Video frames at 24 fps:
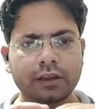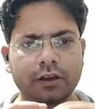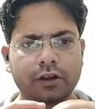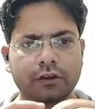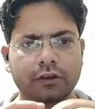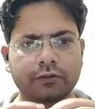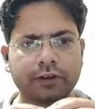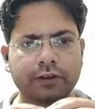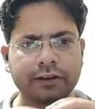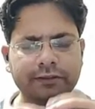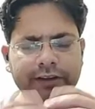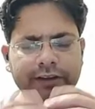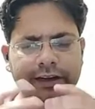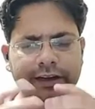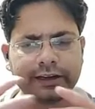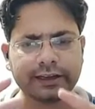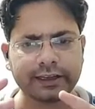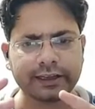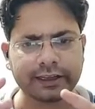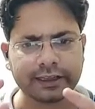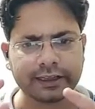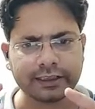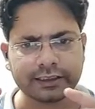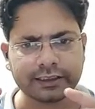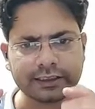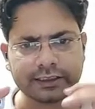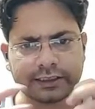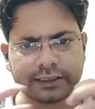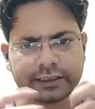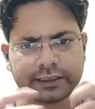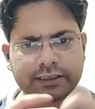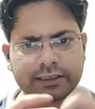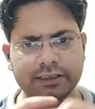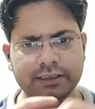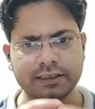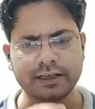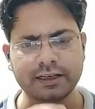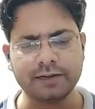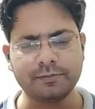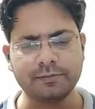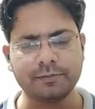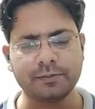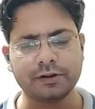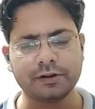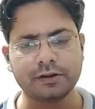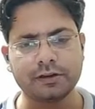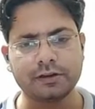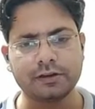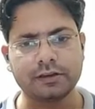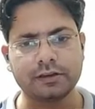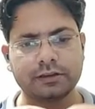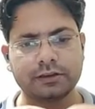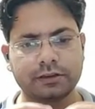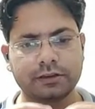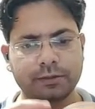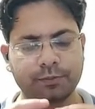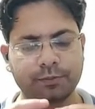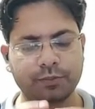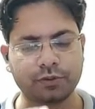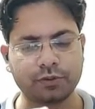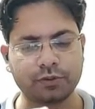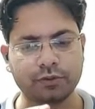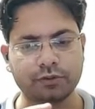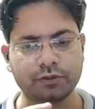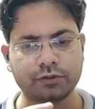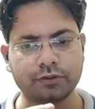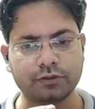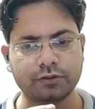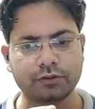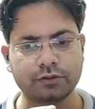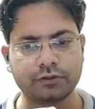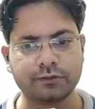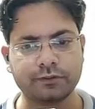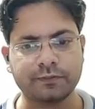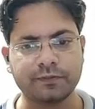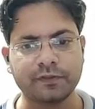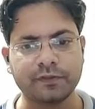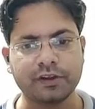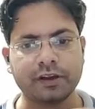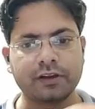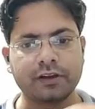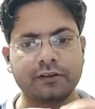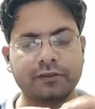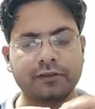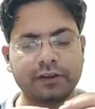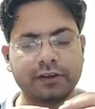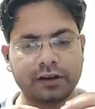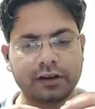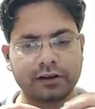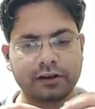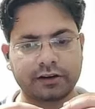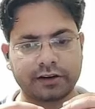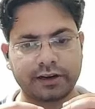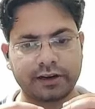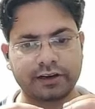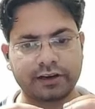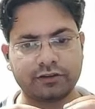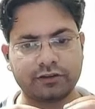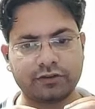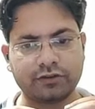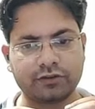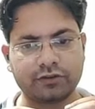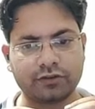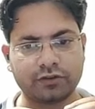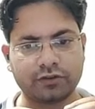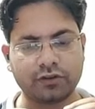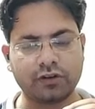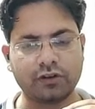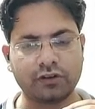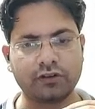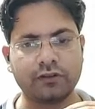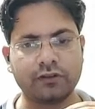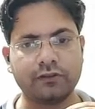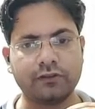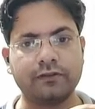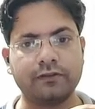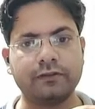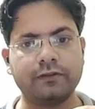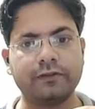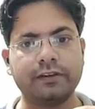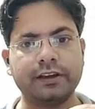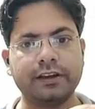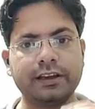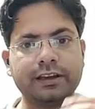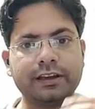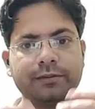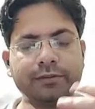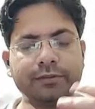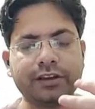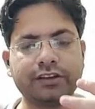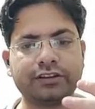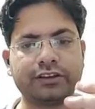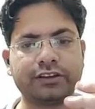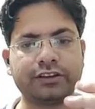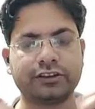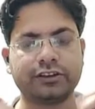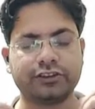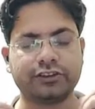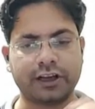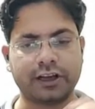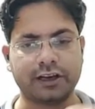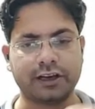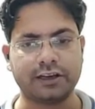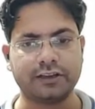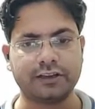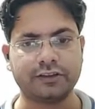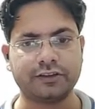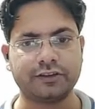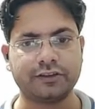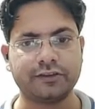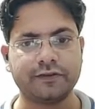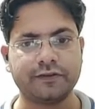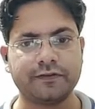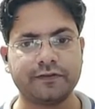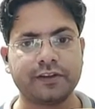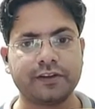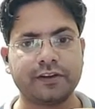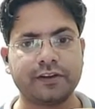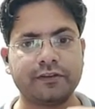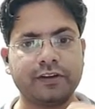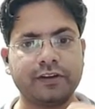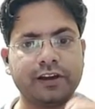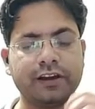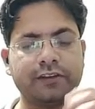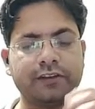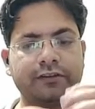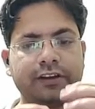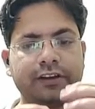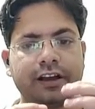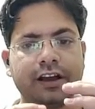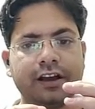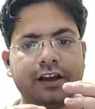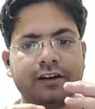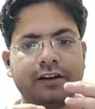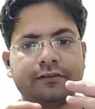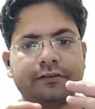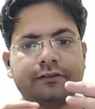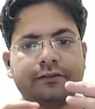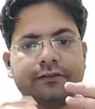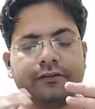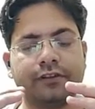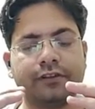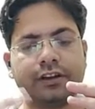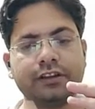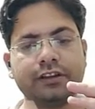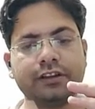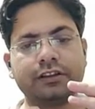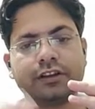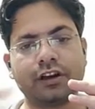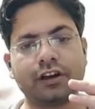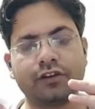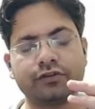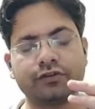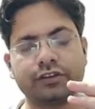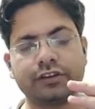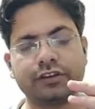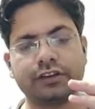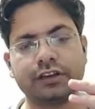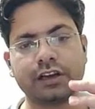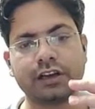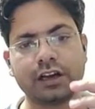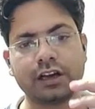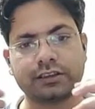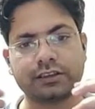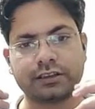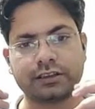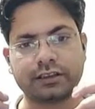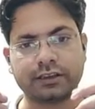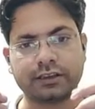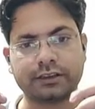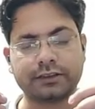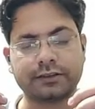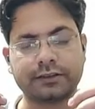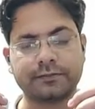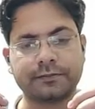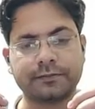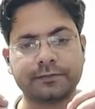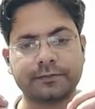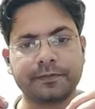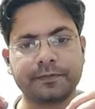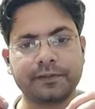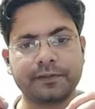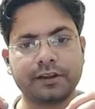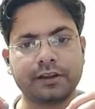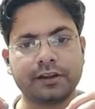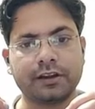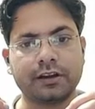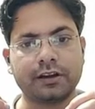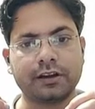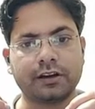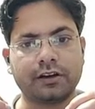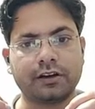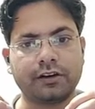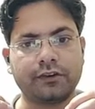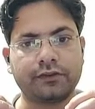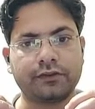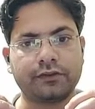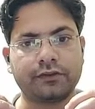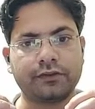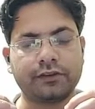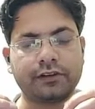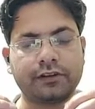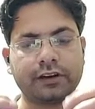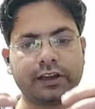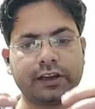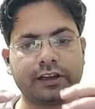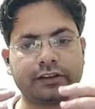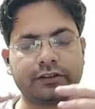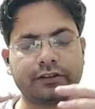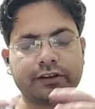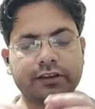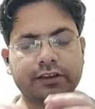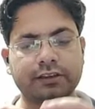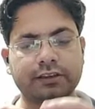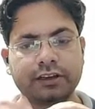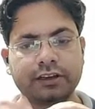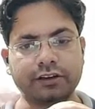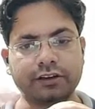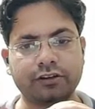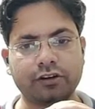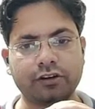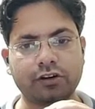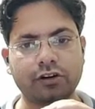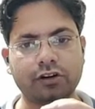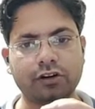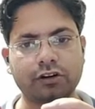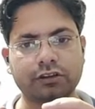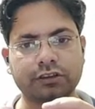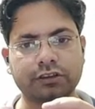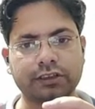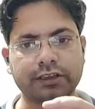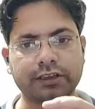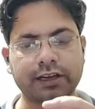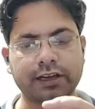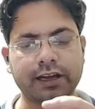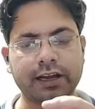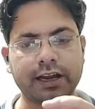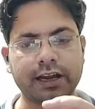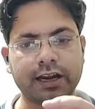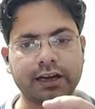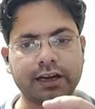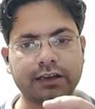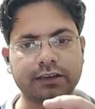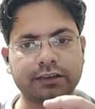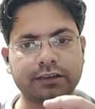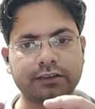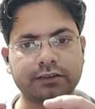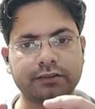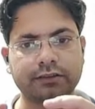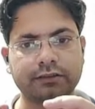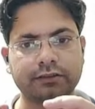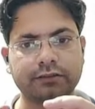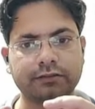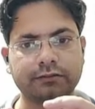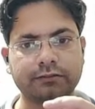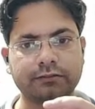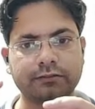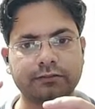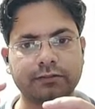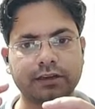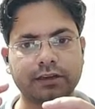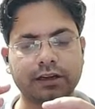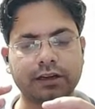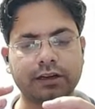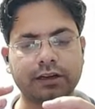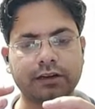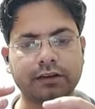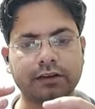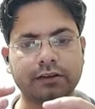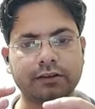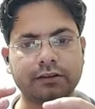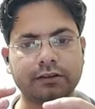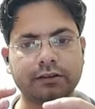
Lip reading: why we are taking this example, suppose we are trying to solve a ImageNet challenge where we have 1000 classes of like you can say dogs, cats, and